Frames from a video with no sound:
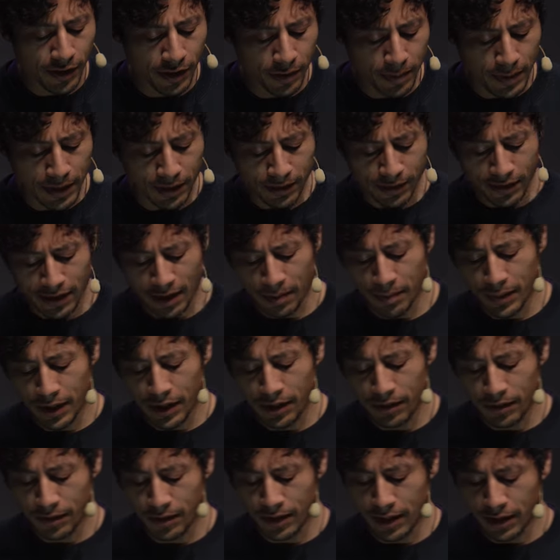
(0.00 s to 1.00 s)
fundamental
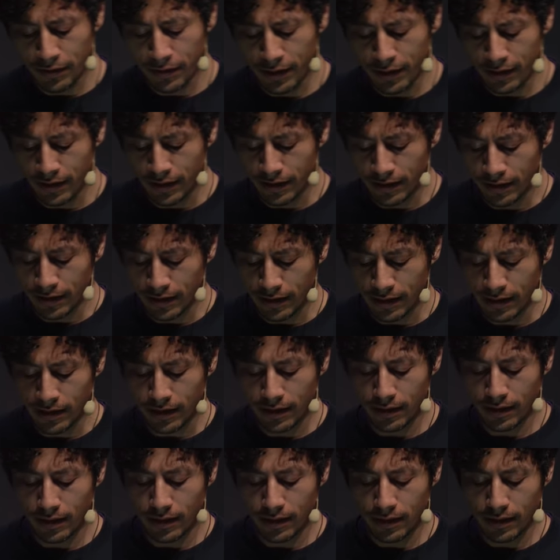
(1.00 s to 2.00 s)
ambiguity of
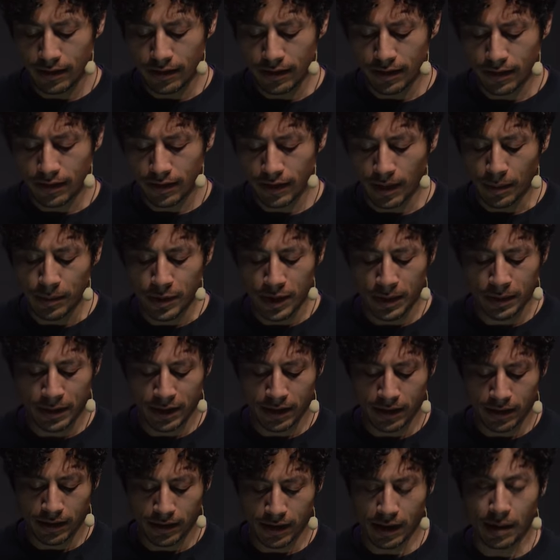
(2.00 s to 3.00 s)
existence
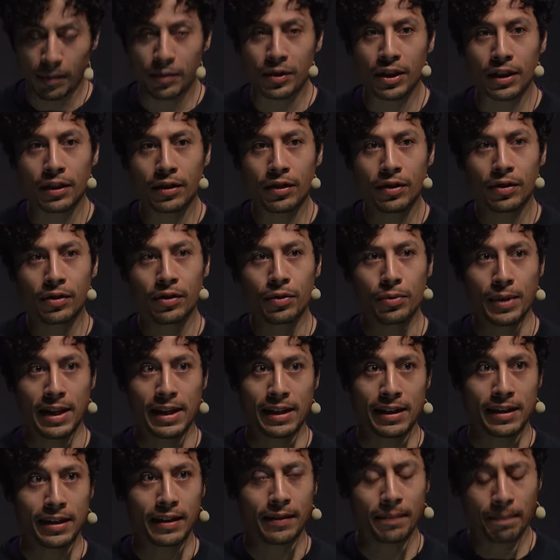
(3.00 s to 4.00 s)
subject-object
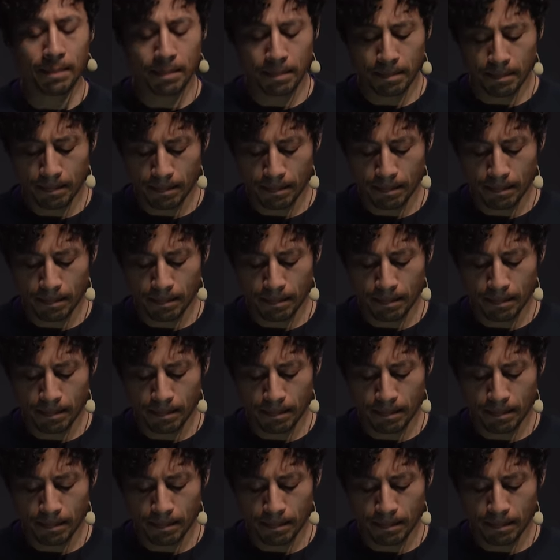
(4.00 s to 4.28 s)
duality.